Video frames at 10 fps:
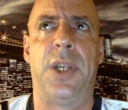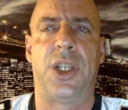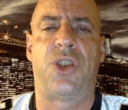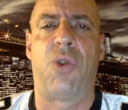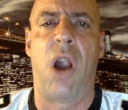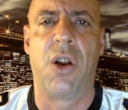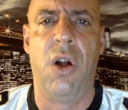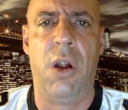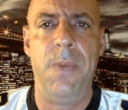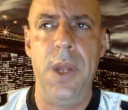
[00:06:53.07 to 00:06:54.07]

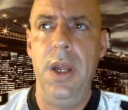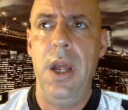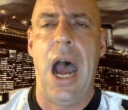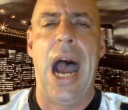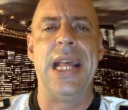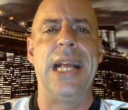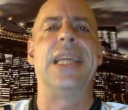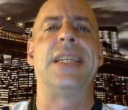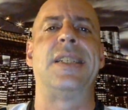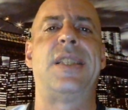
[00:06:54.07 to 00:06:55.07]
struggle. I think
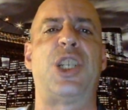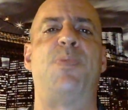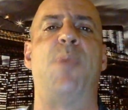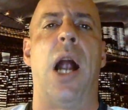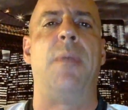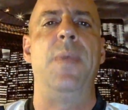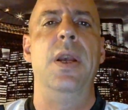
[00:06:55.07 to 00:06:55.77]
this is the spot.